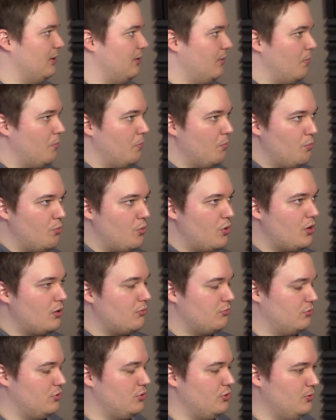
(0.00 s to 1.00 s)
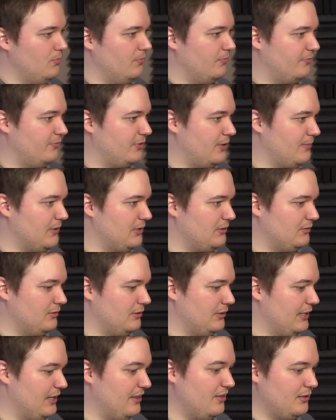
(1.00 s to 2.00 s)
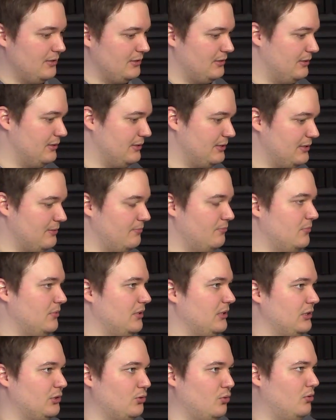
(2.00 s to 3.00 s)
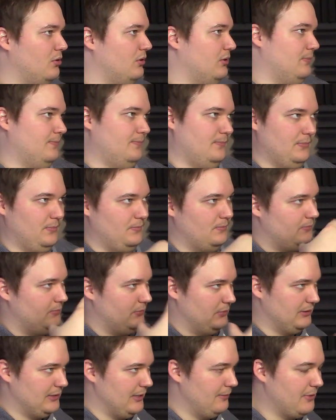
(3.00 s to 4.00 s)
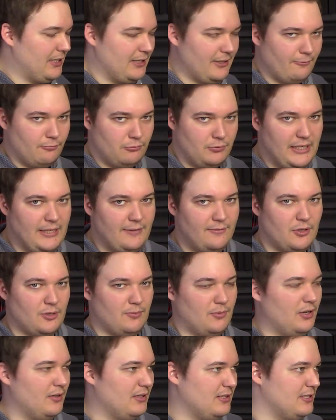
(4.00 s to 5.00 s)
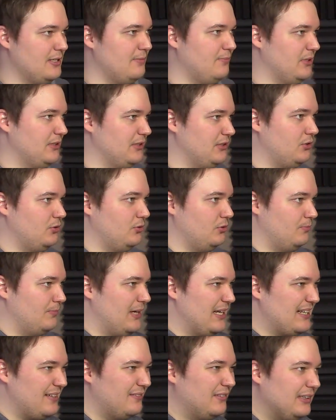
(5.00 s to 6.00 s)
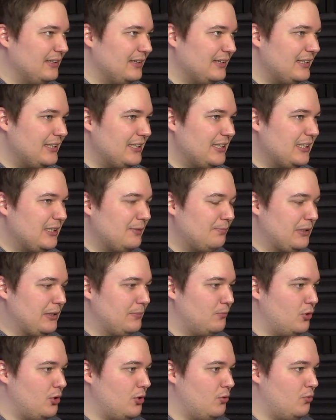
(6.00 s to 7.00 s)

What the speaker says: more room in the cymbals, or some kind of reverb on the cymbals to make them a little bit more